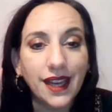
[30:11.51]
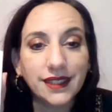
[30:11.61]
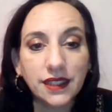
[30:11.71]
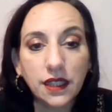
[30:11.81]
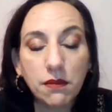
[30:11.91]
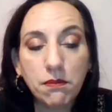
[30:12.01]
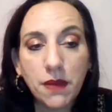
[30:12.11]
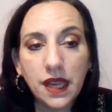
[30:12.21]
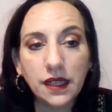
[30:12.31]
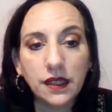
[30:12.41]
It's going to
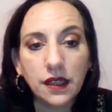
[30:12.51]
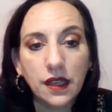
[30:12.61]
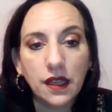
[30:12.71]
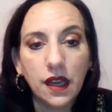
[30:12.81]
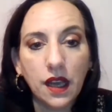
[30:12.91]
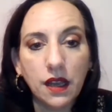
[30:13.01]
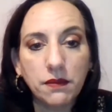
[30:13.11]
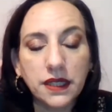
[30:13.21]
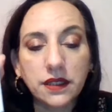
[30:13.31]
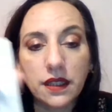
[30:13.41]
make
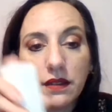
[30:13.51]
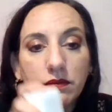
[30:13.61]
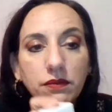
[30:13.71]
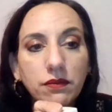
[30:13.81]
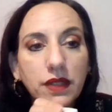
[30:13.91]
um, it's going to